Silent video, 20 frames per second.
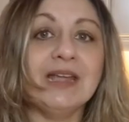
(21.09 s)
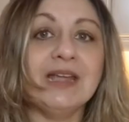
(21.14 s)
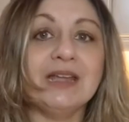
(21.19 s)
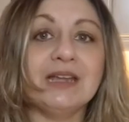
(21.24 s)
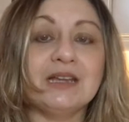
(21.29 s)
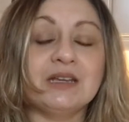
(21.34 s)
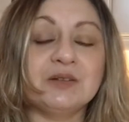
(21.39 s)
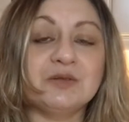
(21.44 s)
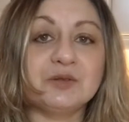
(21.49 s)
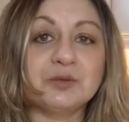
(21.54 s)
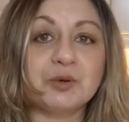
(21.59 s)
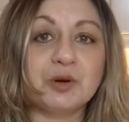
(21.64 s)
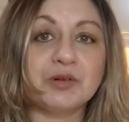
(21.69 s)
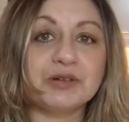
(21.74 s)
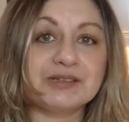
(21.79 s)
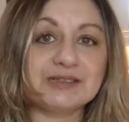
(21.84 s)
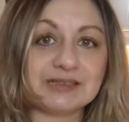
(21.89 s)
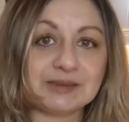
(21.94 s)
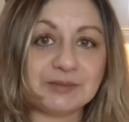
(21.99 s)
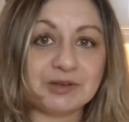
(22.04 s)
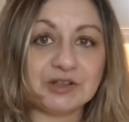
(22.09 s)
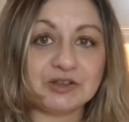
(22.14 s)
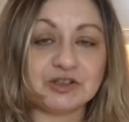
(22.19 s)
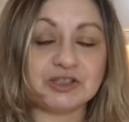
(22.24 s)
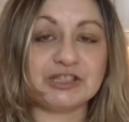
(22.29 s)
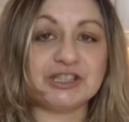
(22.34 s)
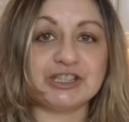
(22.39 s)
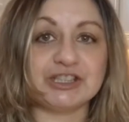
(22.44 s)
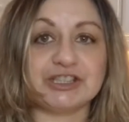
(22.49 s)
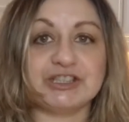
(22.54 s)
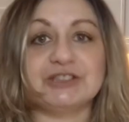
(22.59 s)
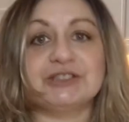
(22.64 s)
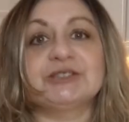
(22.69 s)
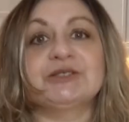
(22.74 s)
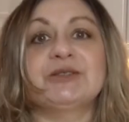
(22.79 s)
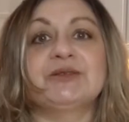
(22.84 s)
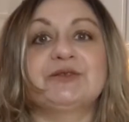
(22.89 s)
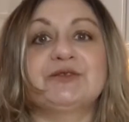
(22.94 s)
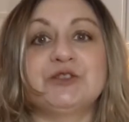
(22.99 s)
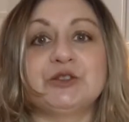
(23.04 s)
In Verona, some of the
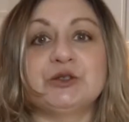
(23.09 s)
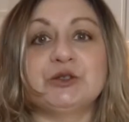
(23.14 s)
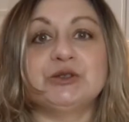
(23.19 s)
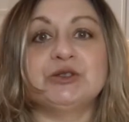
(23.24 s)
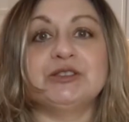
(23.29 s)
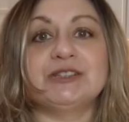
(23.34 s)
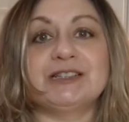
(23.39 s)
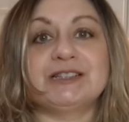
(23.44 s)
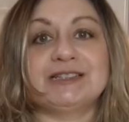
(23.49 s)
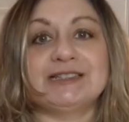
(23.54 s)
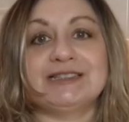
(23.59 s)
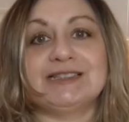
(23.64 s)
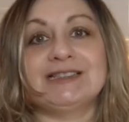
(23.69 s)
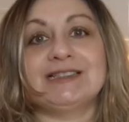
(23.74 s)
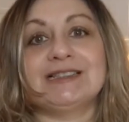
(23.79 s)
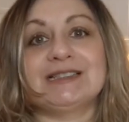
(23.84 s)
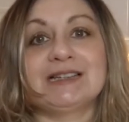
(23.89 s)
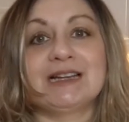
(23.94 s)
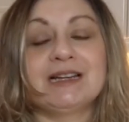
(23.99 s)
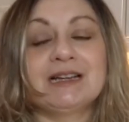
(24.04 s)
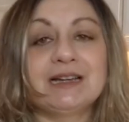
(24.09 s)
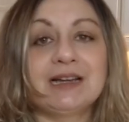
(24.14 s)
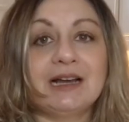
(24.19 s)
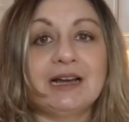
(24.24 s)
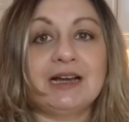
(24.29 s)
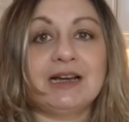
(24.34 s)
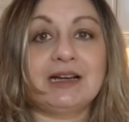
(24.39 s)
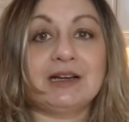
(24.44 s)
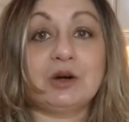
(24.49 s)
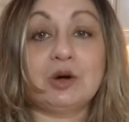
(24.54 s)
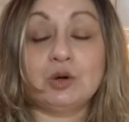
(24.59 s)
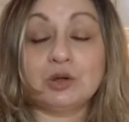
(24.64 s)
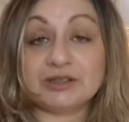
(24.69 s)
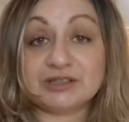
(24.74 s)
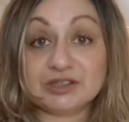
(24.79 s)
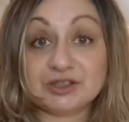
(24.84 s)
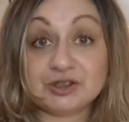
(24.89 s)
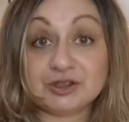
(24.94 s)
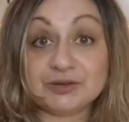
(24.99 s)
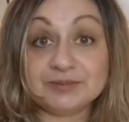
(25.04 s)
traditional food is horse
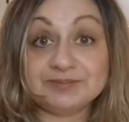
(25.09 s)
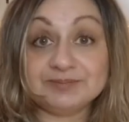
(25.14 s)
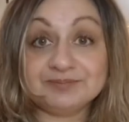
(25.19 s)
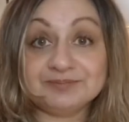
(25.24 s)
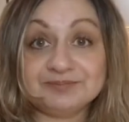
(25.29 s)
stew.